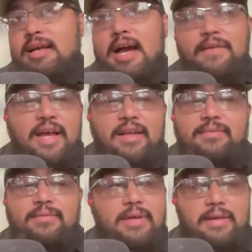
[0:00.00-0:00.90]
I've
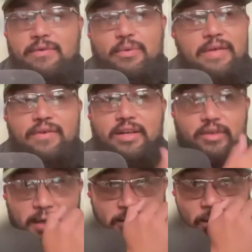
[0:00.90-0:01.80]
had, even whenever I
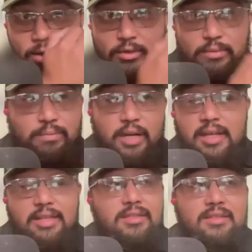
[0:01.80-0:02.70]
do my solo
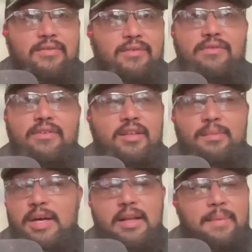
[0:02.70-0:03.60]
podcast and stuff, I've
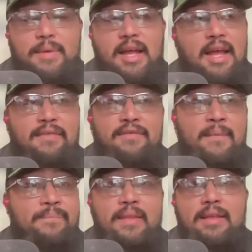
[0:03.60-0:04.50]
talked about it. I mean, I have
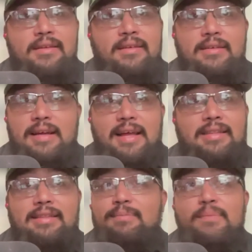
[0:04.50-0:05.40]
a
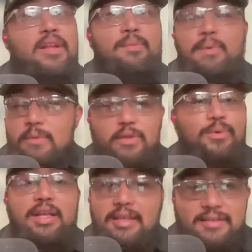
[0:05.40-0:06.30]
minimum
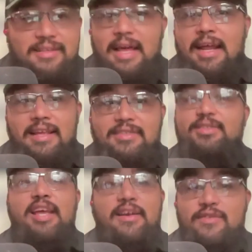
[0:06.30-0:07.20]
3 that I can
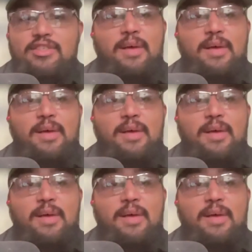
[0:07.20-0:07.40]
say off the top